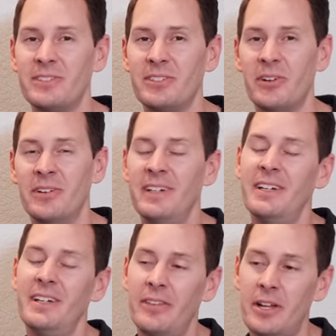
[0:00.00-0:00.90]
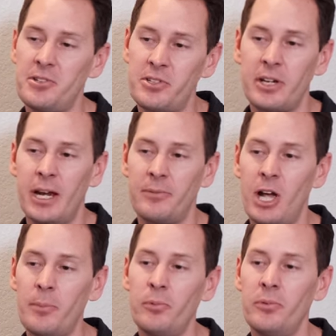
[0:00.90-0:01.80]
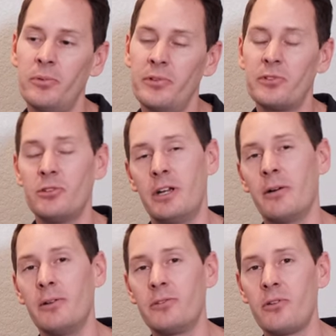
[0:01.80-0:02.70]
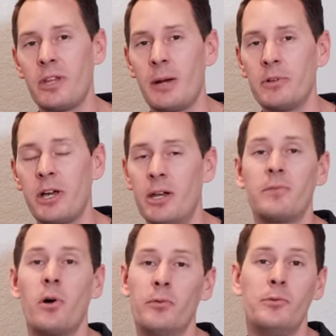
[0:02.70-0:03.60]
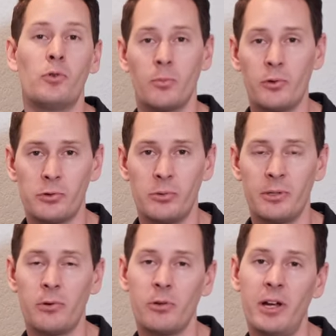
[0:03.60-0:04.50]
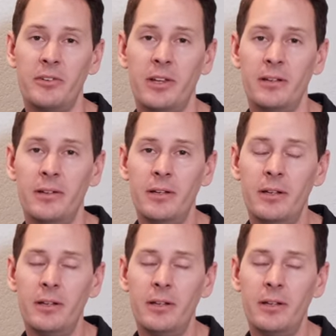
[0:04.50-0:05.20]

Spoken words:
So that's just a kind of couple scenarios here that I would kind of call normal drooling for a Great Dane.